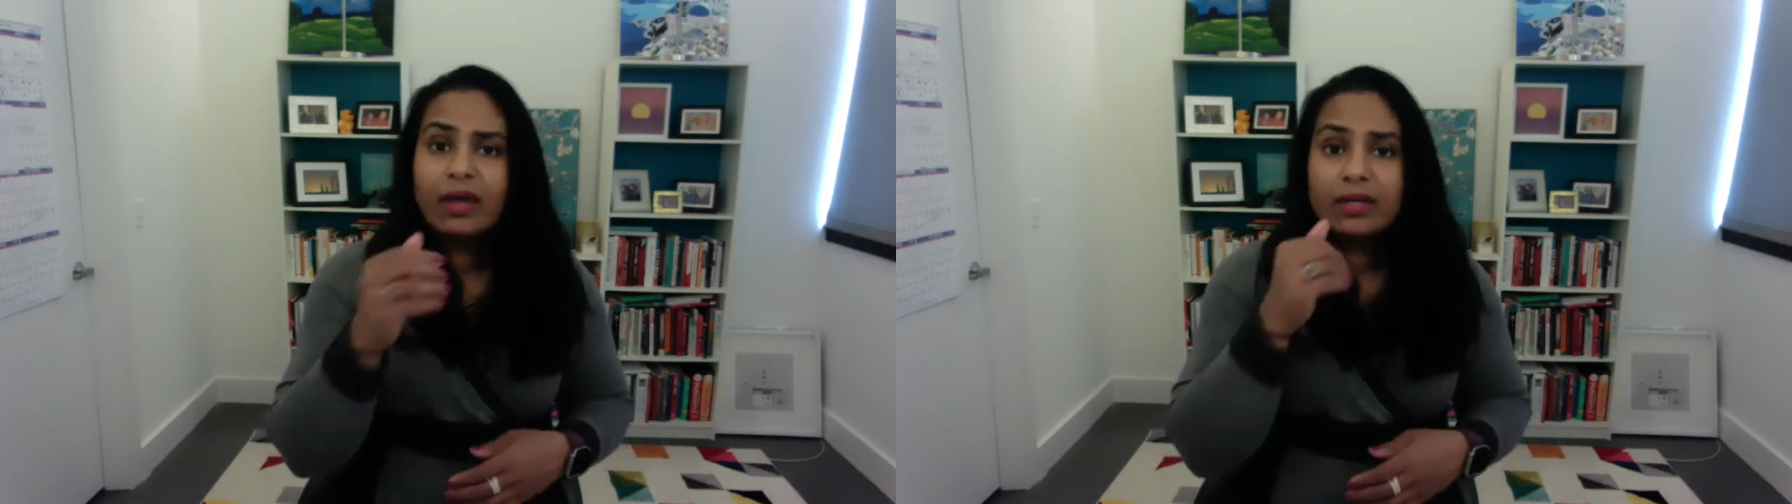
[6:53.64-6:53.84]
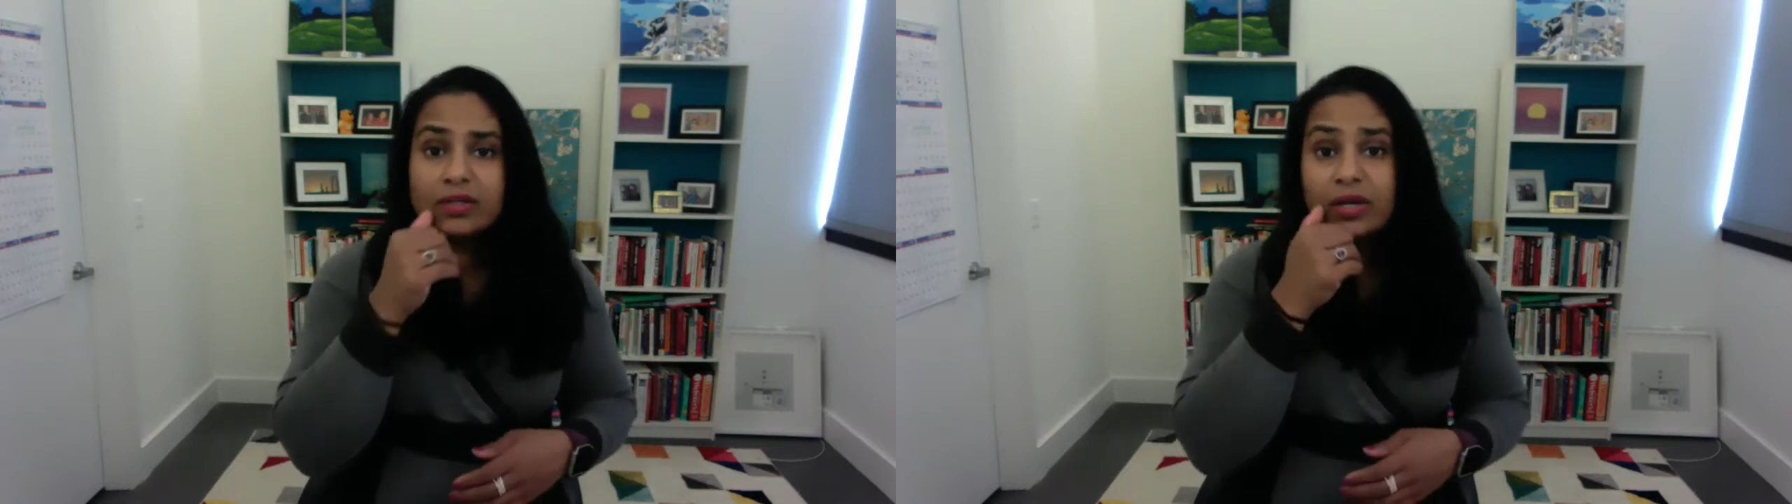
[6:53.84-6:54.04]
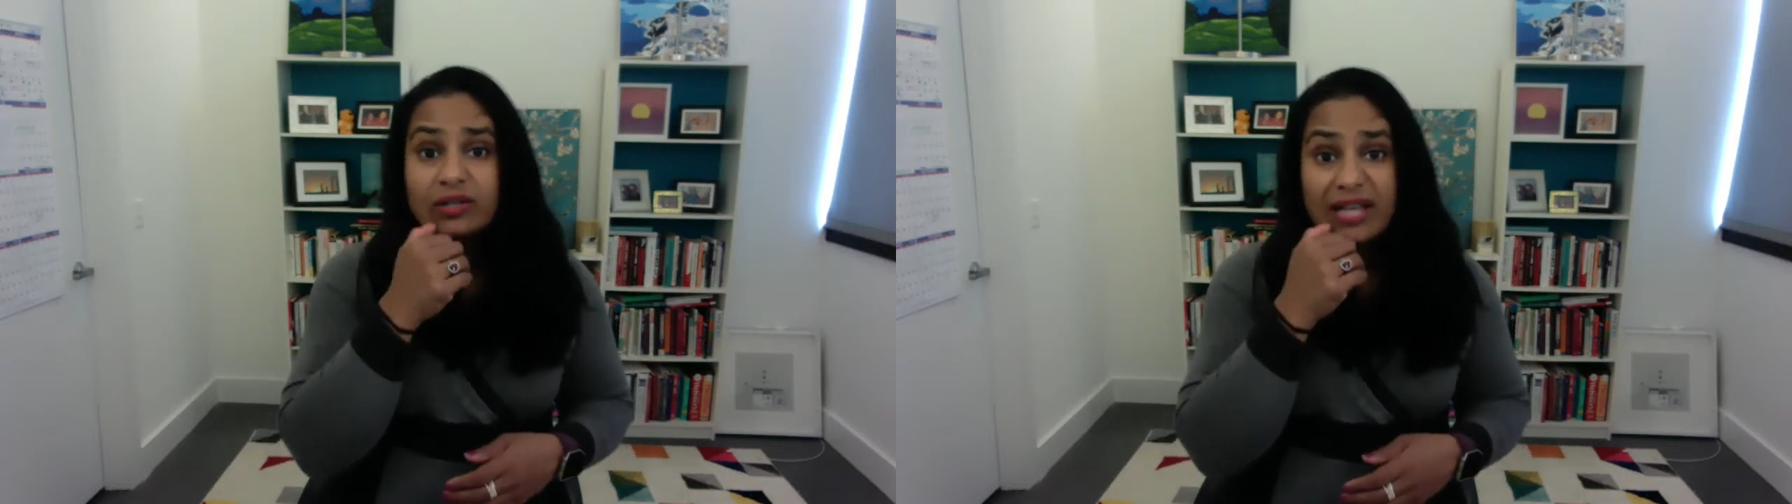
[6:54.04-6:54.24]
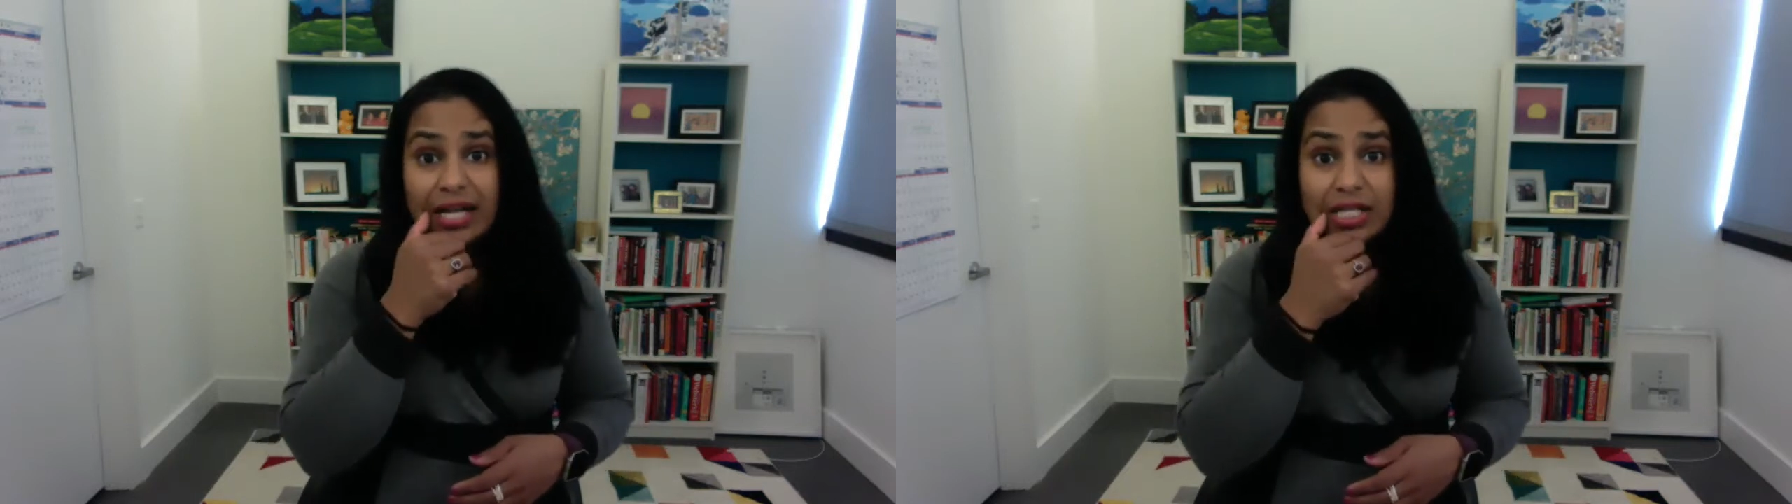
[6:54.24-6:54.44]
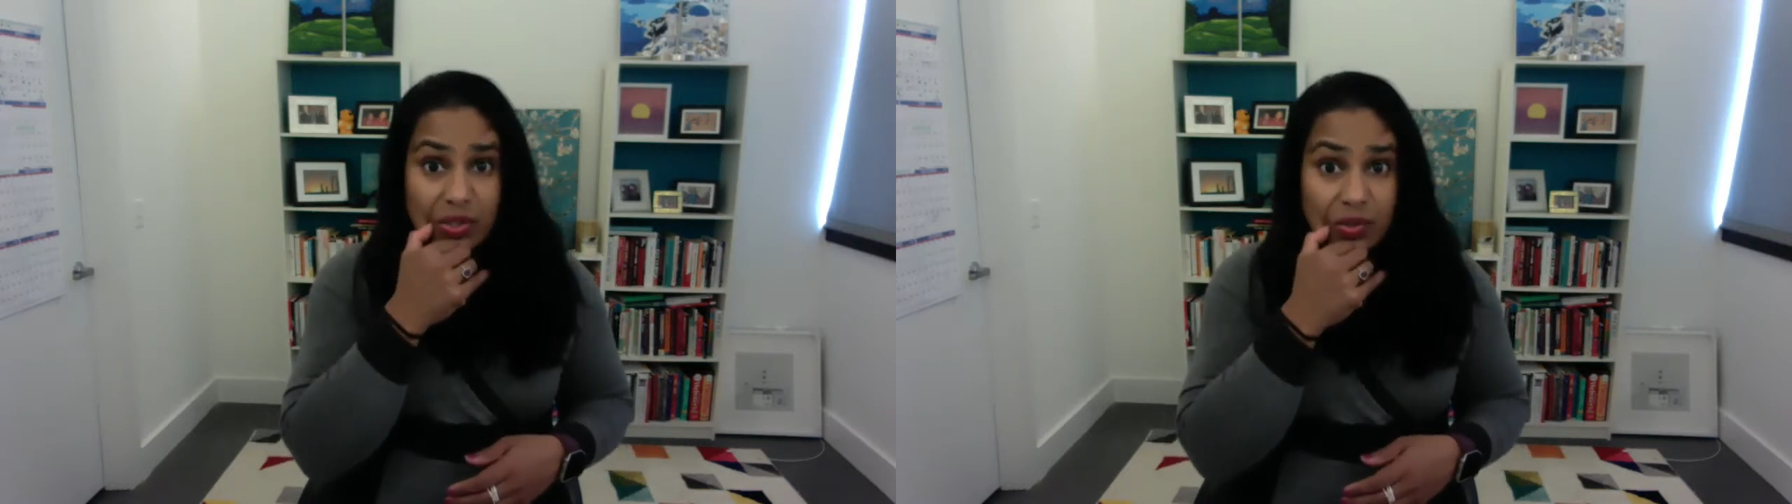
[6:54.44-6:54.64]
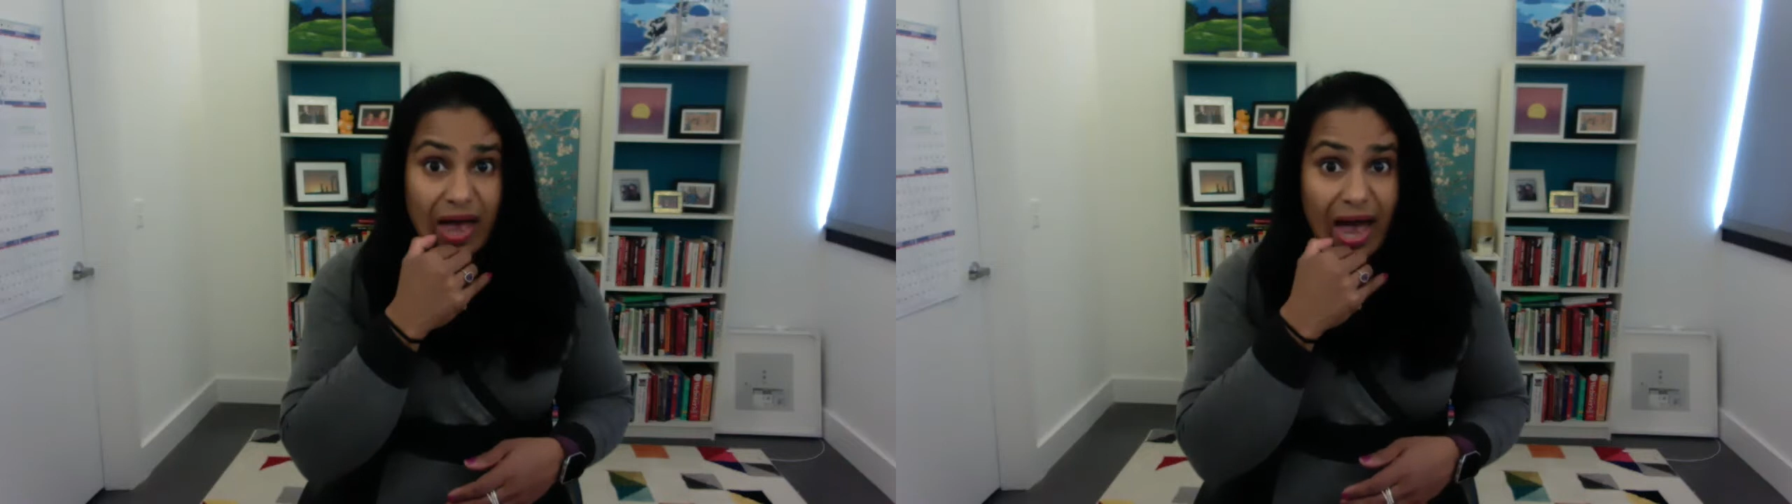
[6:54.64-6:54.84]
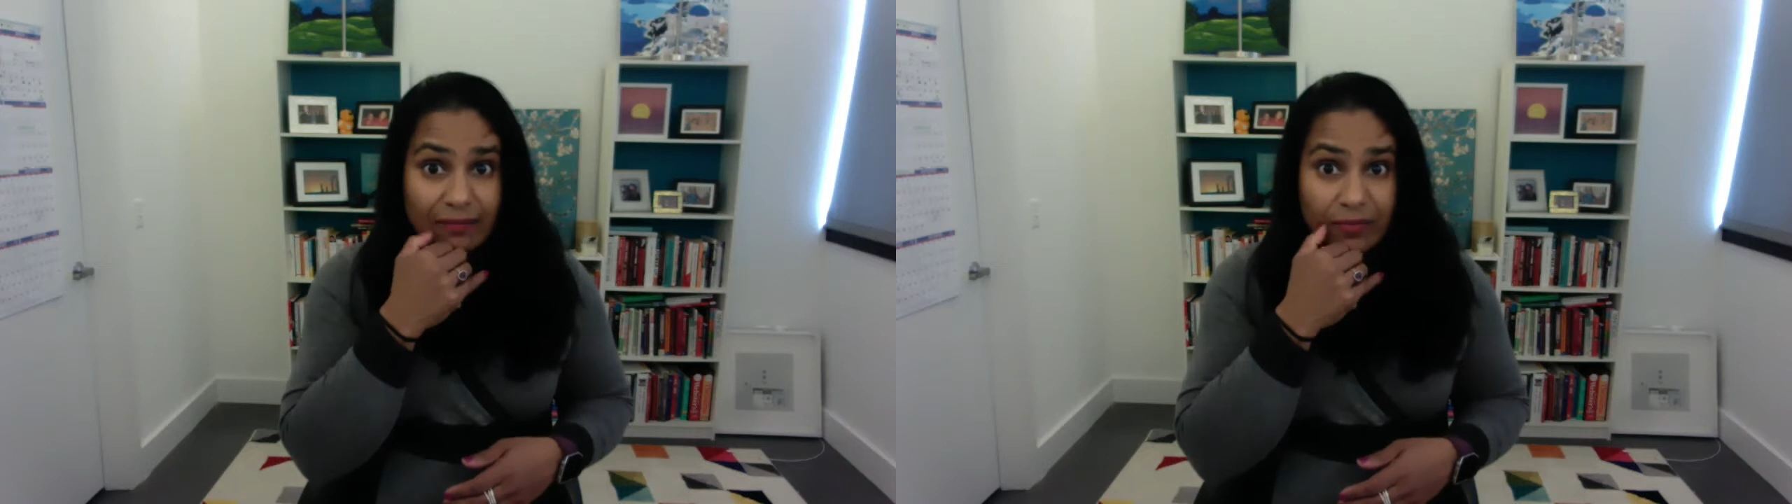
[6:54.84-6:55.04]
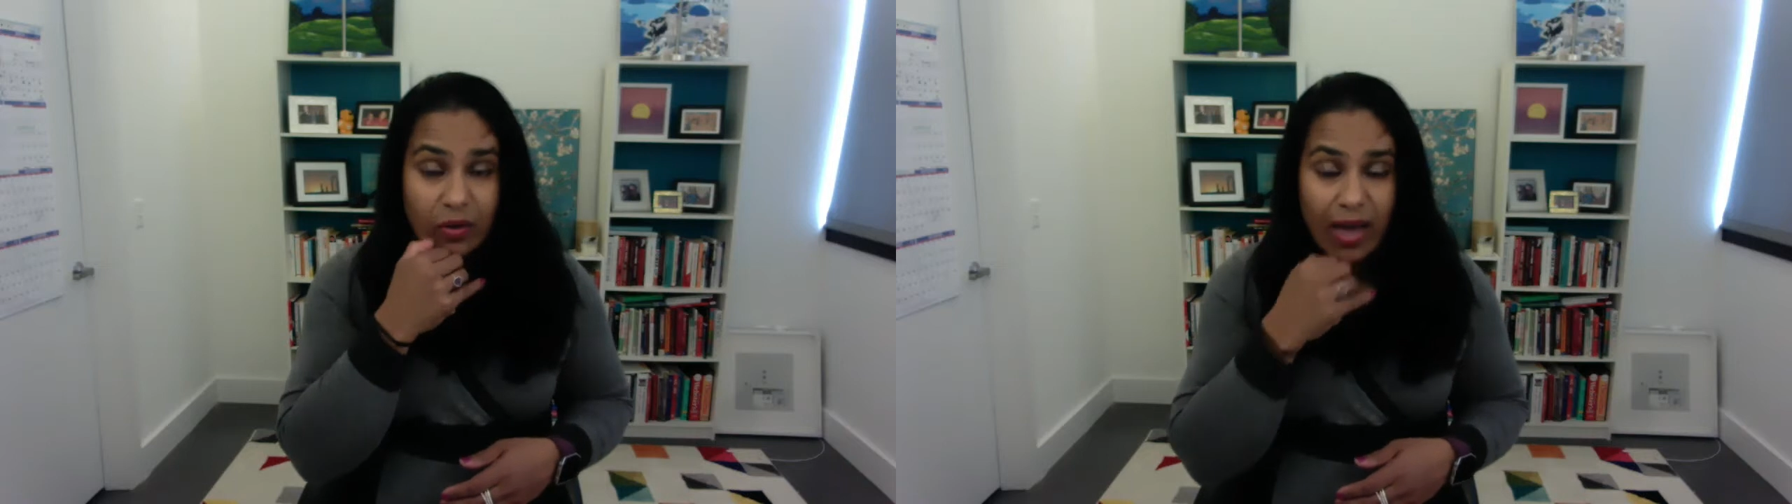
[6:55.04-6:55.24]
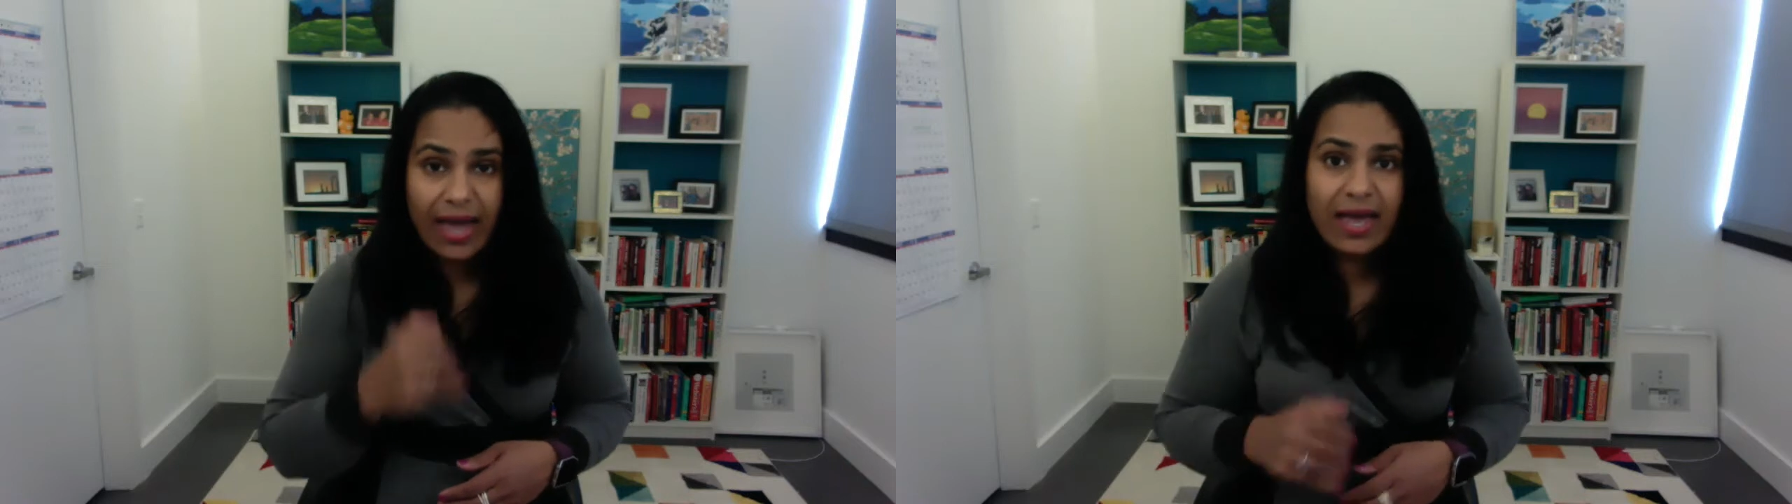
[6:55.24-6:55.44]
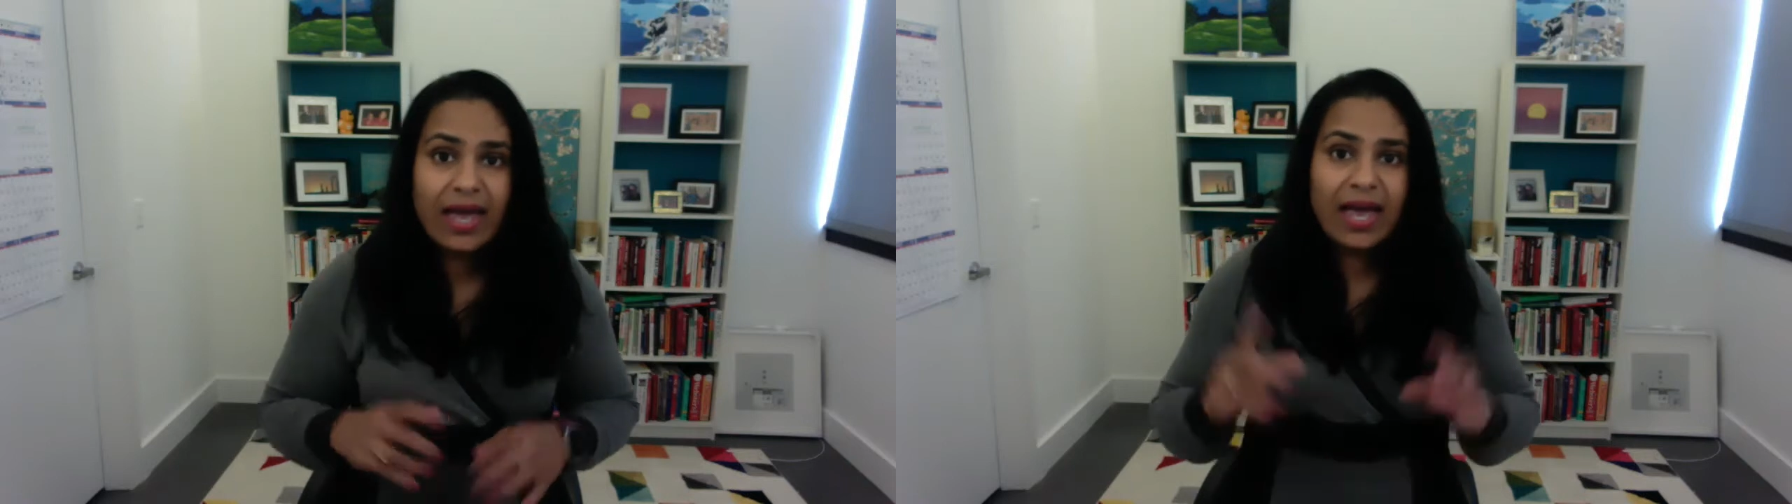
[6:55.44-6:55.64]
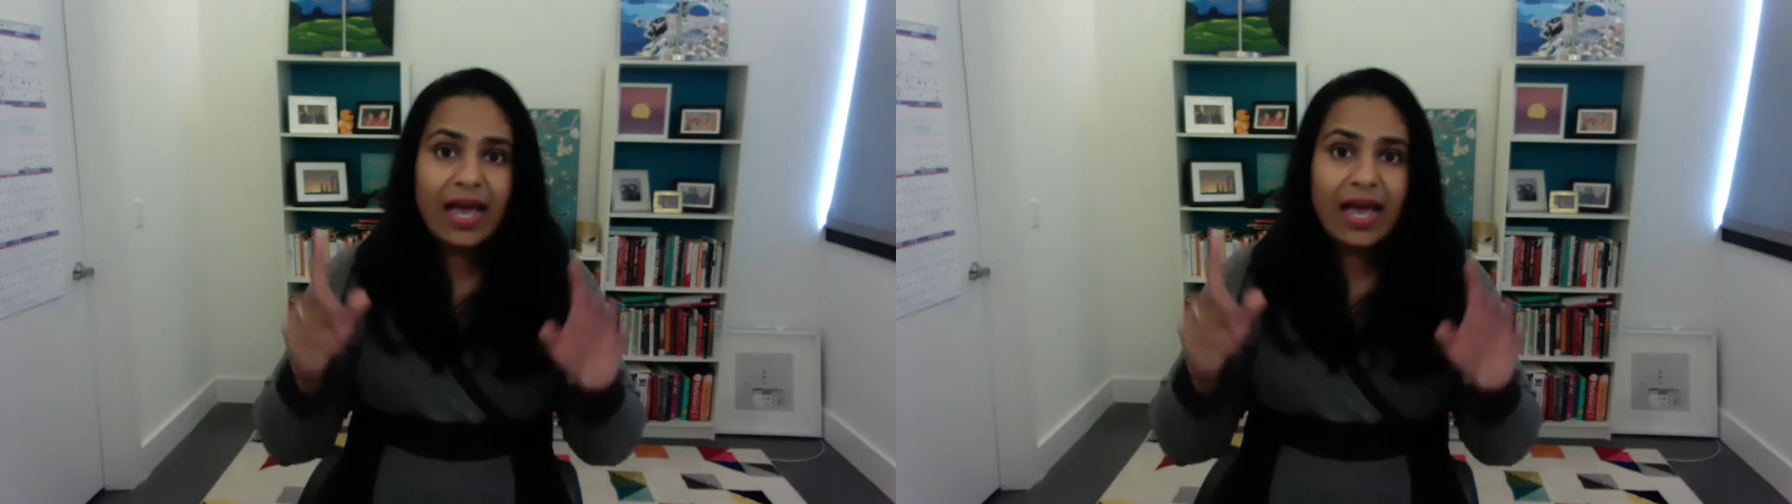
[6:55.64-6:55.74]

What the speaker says: So here's how to do that, okay?